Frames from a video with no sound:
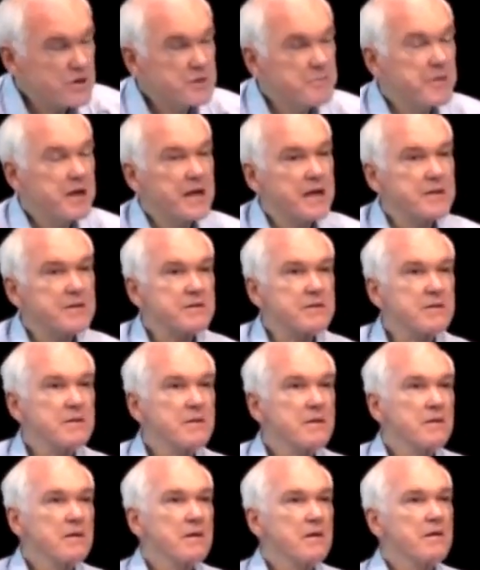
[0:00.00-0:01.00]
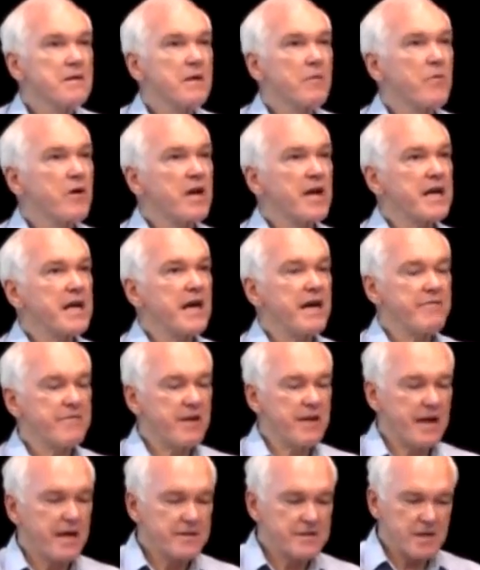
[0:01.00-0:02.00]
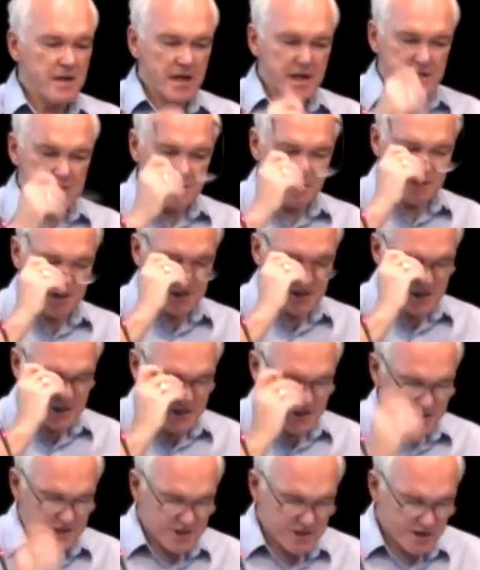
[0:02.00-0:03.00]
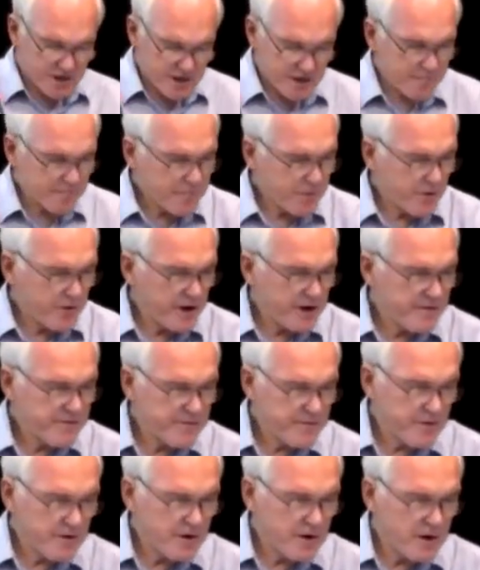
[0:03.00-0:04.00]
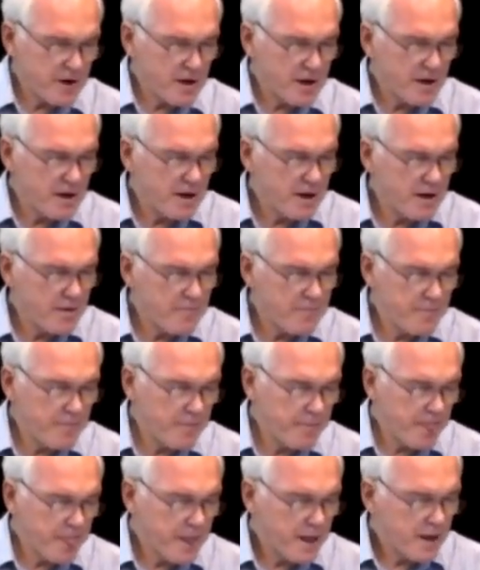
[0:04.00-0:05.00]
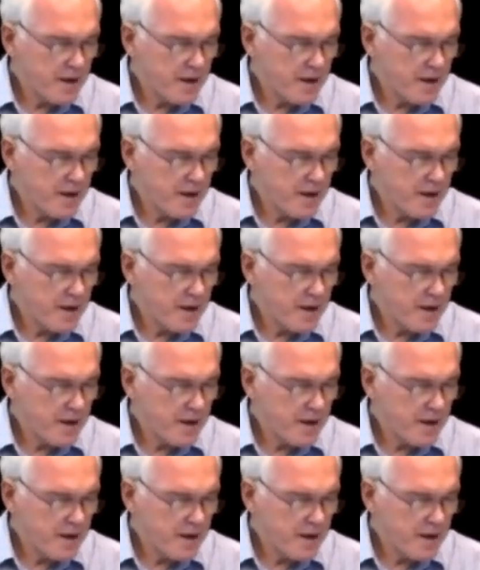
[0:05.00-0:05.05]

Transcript: Which means that what I gave today as a lecture is just the starting point for